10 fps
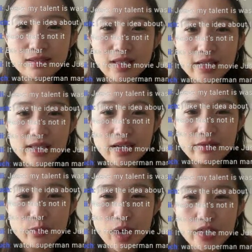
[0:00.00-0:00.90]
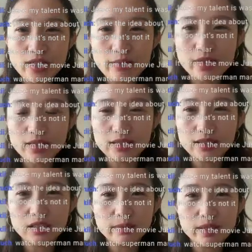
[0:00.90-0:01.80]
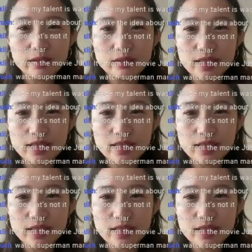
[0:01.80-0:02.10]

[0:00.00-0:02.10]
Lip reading: I never watched something like this on my own.